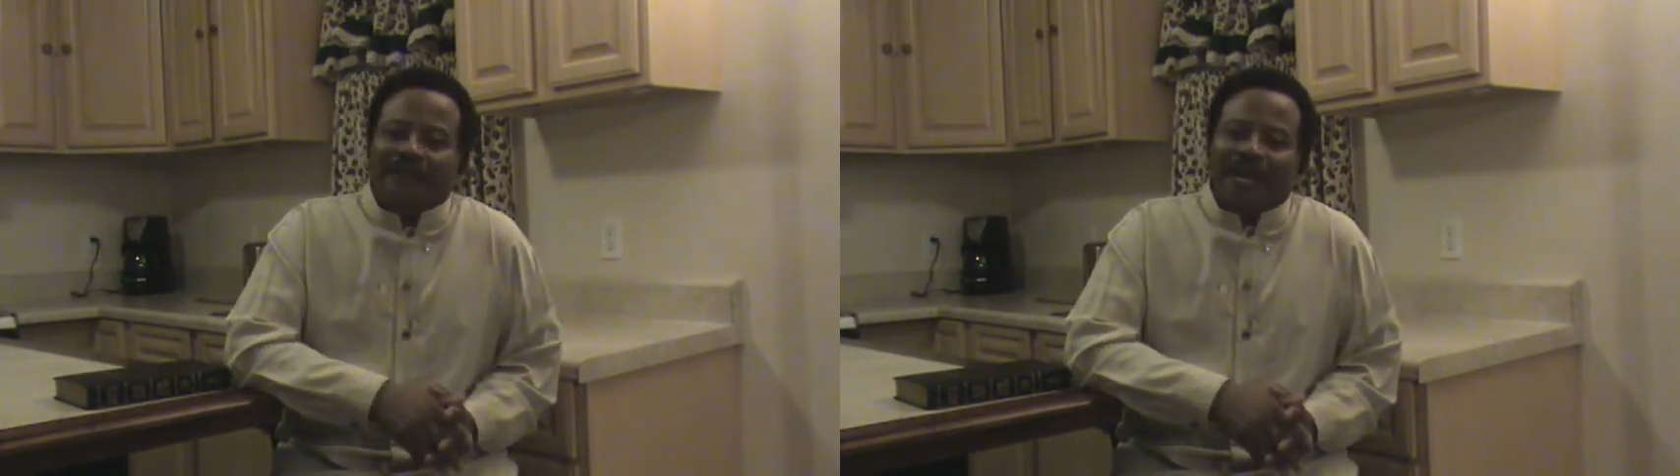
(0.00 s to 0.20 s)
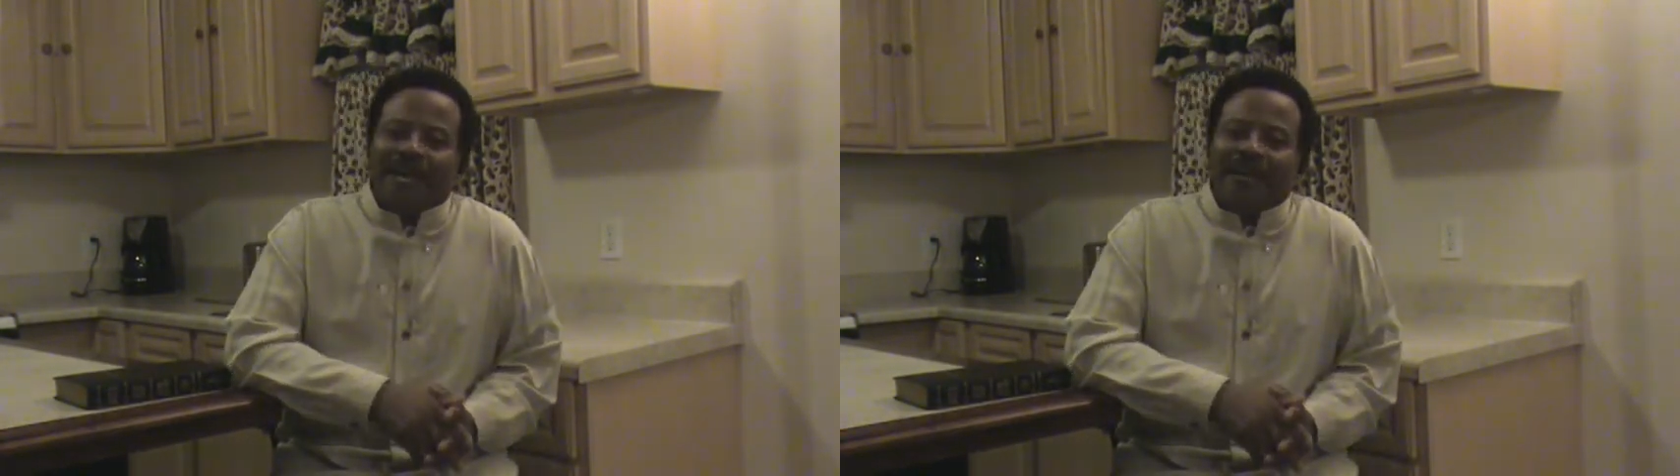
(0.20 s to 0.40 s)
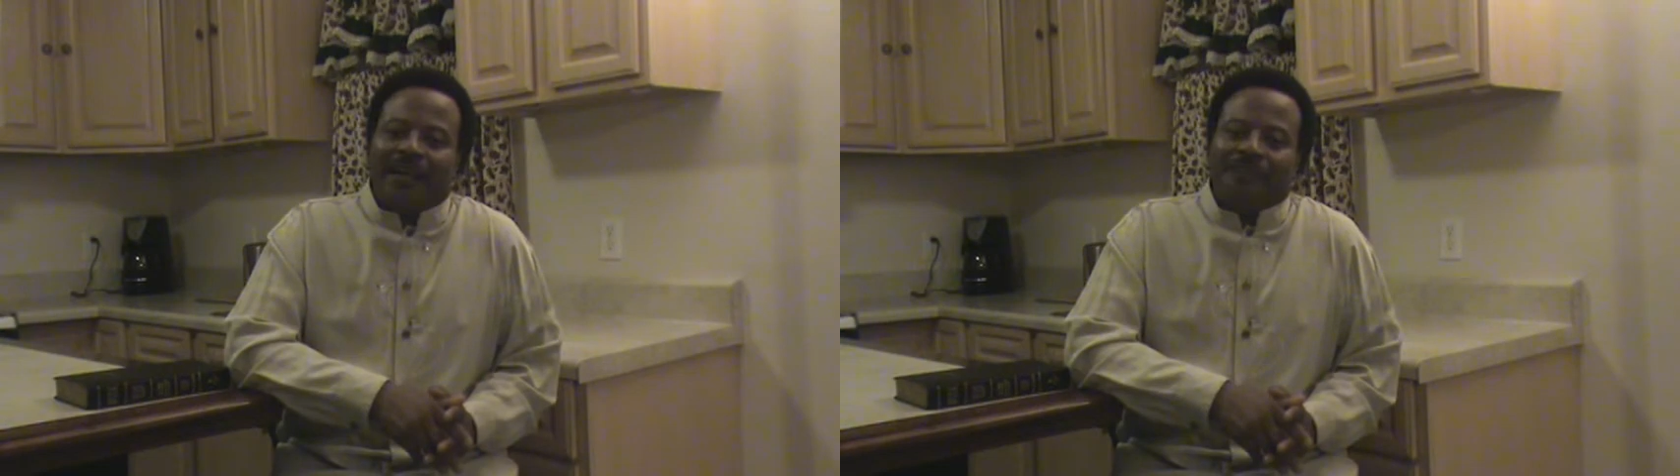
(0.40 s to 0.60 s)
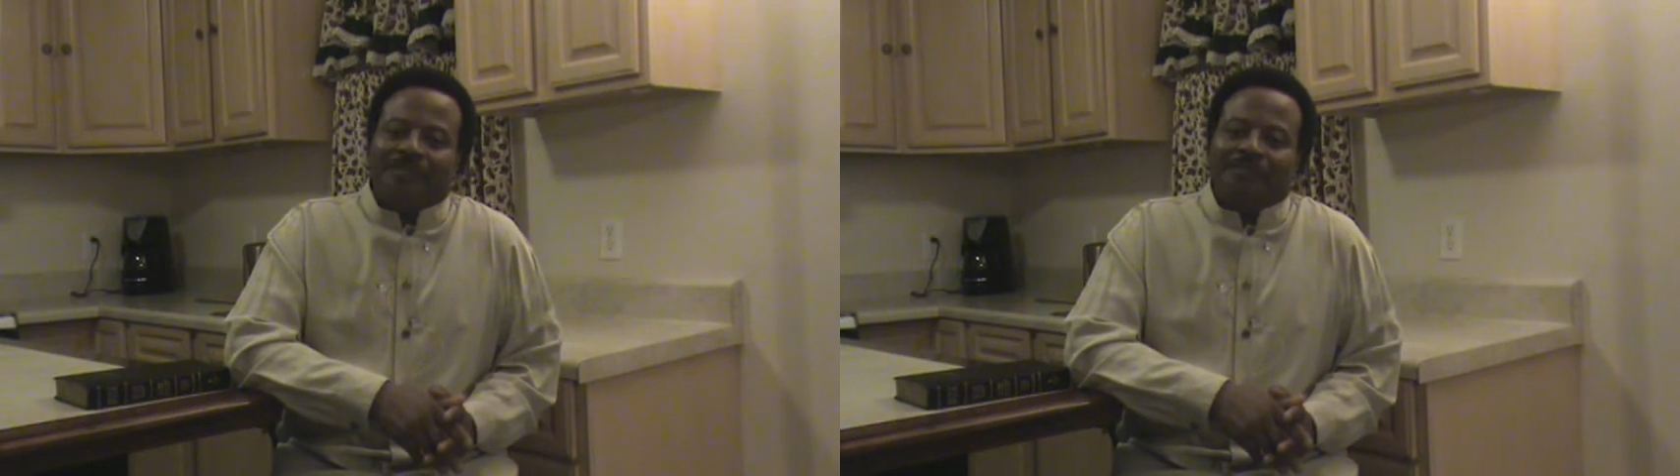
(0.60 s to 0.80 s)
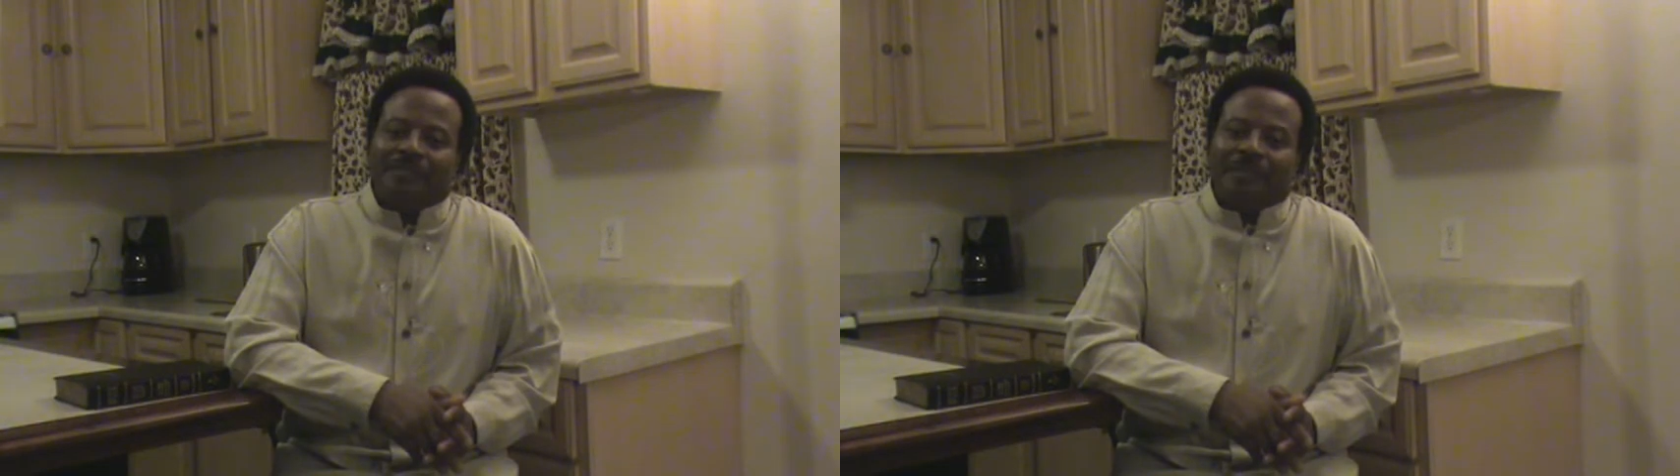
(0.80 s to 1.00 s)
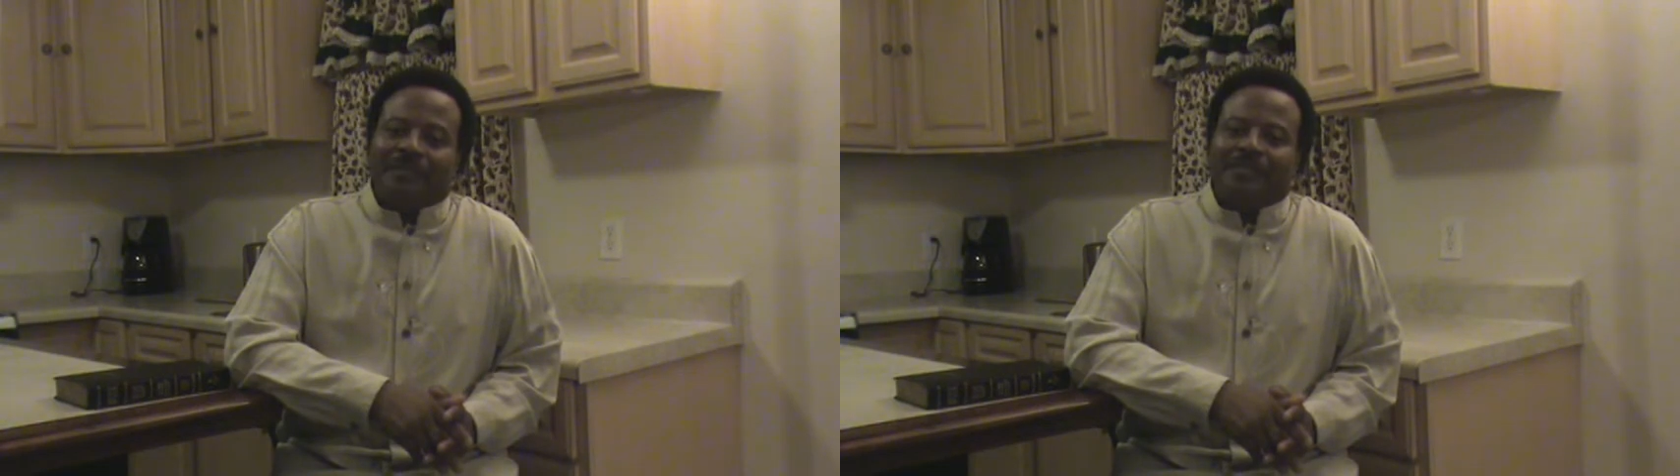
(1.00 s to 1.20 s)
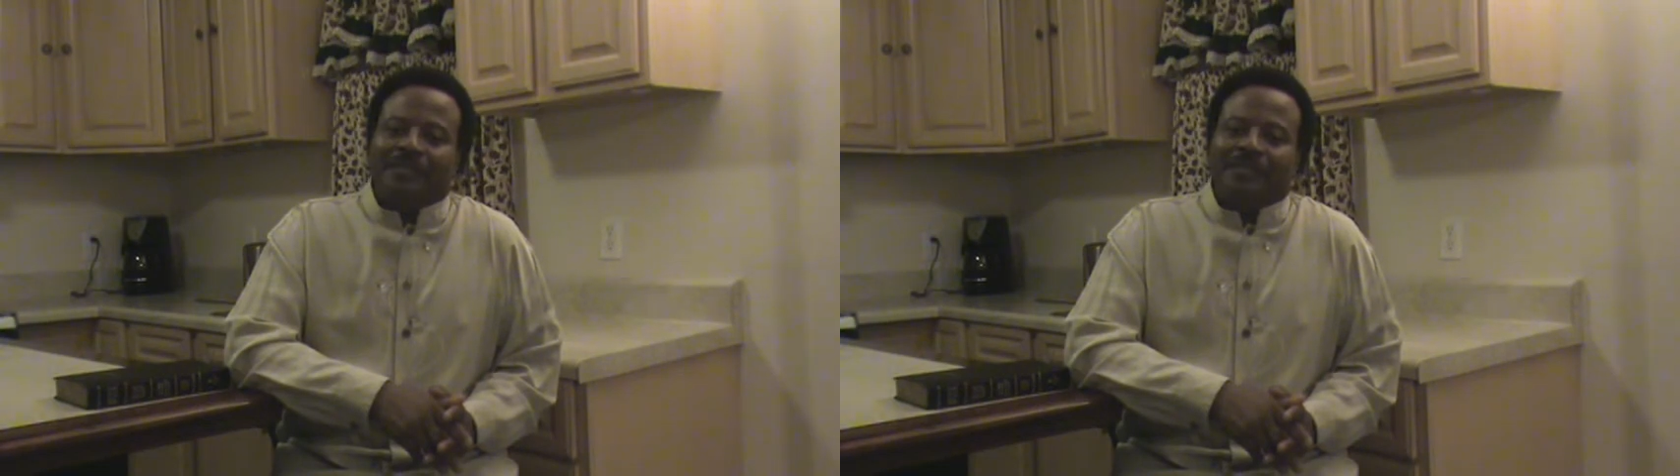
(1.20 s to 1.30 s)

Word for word: $5 a month